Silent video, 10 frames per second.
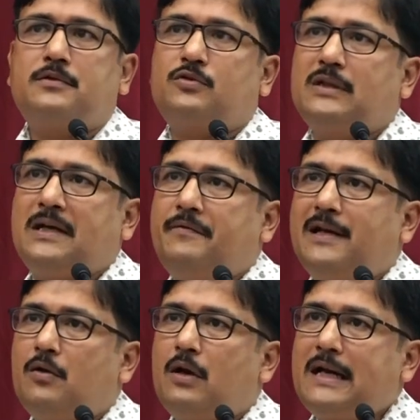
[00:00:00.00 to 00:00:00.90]
so that we
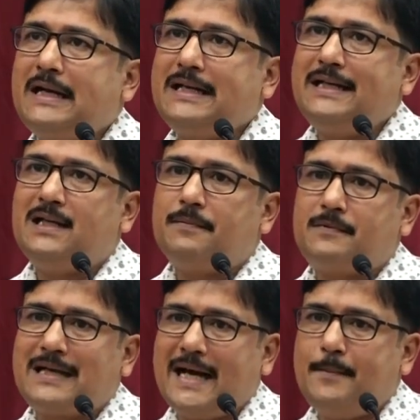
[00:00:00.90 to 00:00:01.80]
are not getting enough
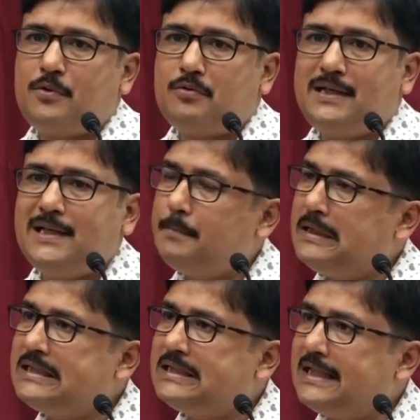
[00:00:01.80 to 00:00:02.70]
time to deeply